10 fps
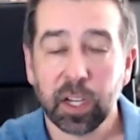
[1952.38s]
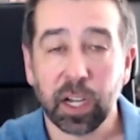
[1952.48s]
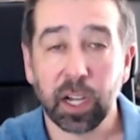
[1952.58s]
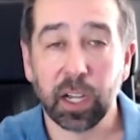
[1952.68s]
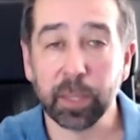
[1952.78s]

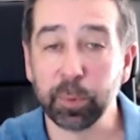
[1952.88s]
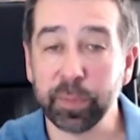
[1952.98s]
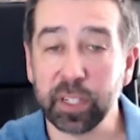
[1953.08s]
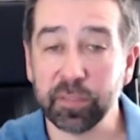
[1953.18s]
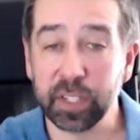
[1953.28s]

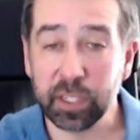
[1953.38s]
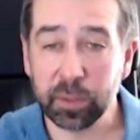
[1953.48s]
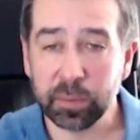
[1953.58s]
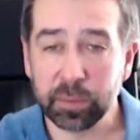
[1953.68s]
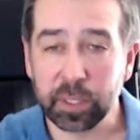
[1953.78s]
Implementing
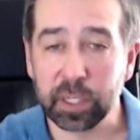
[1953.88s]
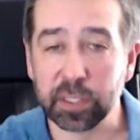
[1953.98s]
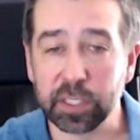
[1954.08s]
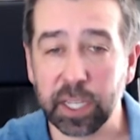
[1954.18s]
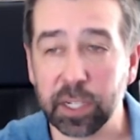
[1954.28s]

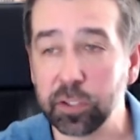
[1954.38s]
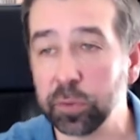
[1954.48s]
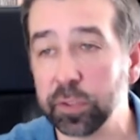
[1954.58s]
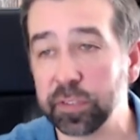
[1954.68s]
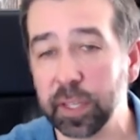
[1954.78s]
video to kind of
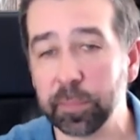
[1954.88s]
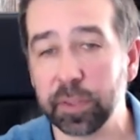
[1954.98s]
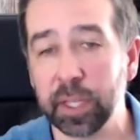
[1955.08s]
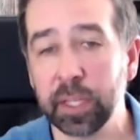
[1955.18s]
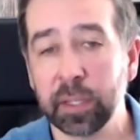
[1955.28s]
do the same
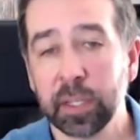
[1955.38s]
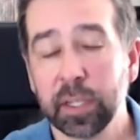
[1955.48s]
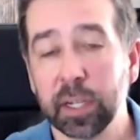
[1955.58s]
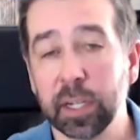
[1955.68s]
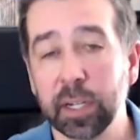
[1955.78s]
thing.
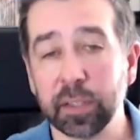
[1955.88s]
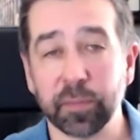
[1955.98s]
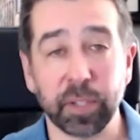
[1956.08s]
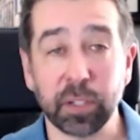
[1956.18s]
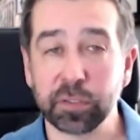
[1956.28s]

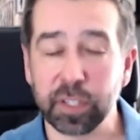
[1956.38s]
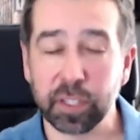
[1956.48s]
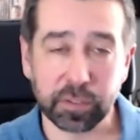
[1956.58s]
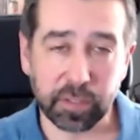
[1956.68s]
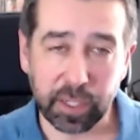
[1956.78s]
Video
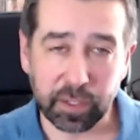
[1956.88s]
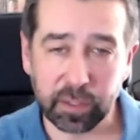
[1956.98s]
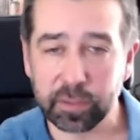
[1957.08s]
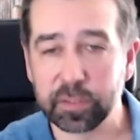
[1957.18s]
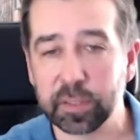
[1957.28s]
sales
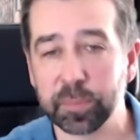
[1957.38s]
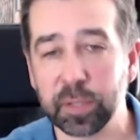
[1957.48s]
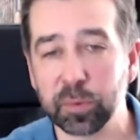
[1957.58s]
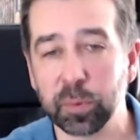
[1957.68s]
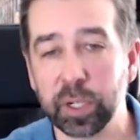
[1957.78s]
letter is
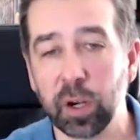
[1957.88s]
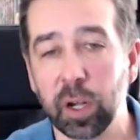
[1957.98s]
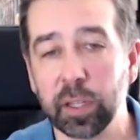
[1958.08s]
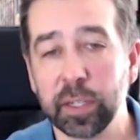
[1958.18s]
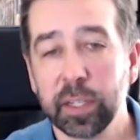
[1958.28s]
sometimes what we
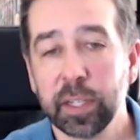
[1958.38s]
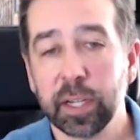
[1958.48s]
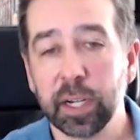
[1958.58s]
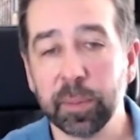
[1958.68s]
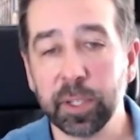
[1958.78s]
call it,
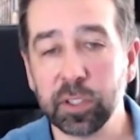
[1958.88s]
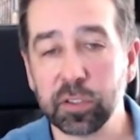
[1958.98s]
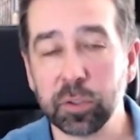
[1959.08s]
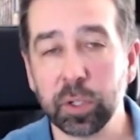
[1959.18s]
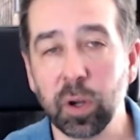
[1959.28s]
and
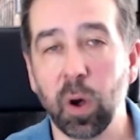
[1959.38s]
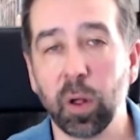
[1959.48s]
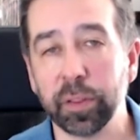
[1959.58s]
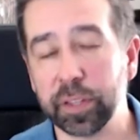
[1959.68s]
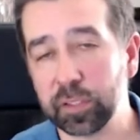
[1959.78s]
just doing
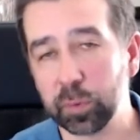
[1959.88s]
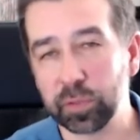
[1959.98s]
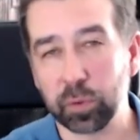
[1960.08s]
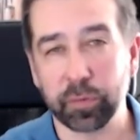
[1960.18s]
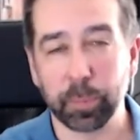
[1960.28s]
all of this with
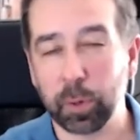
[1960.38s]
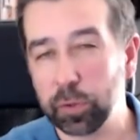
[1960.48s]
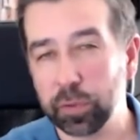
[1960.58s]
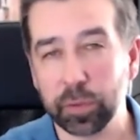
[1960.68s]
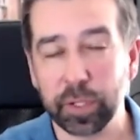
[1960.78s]
sort of a
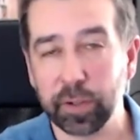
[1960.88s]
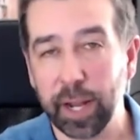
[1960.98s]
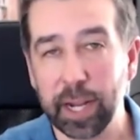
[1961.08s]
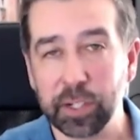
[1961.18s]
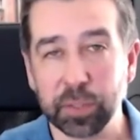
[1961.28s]
personal
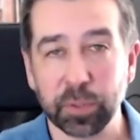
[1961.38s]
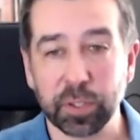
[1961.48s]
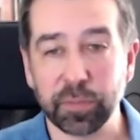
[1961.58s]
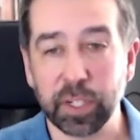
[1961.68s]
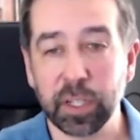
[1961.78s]
interaction with
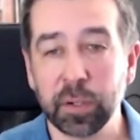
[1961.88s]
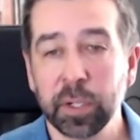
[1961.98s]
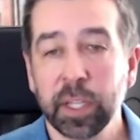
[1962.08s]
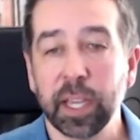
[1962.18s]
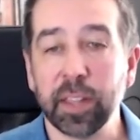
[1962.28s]
the video,
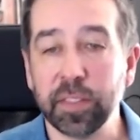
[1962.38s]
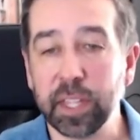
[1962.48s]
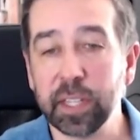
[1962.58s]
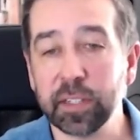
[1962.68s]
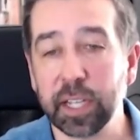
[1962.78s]
and
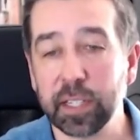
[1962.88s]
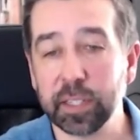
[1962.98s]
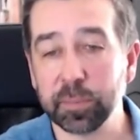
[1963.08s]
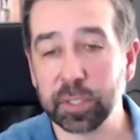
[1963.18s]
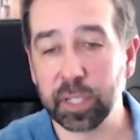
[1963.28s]
then getting
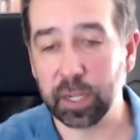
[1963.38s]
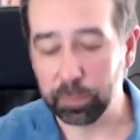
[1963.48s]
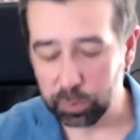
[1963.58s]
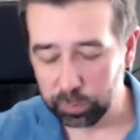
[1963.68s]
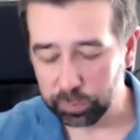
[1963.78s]
them to kind of
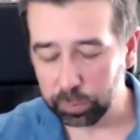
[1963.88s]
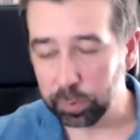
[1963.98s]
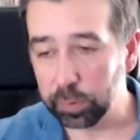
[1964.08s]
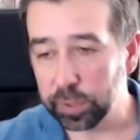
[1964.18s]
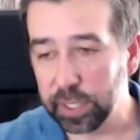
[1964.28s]
move
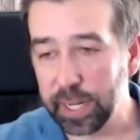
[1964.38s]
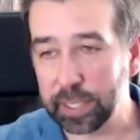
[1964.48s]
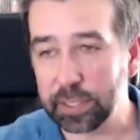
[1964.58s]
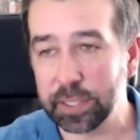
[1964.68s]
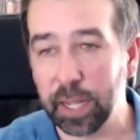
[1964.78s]
through the
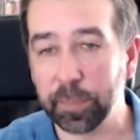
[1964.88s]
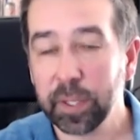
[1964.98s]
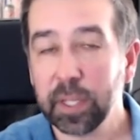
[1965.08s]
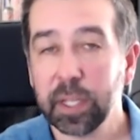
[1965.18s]
next step.